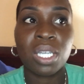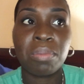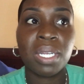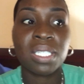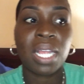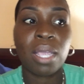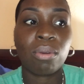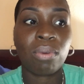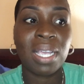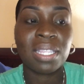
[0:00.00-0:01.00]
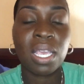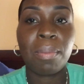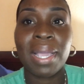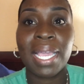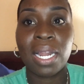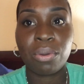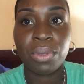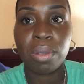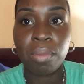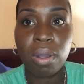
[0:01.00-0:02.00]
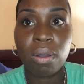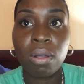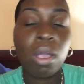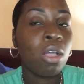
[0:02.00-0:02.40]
I mean, it's like right there by Galleria Mall.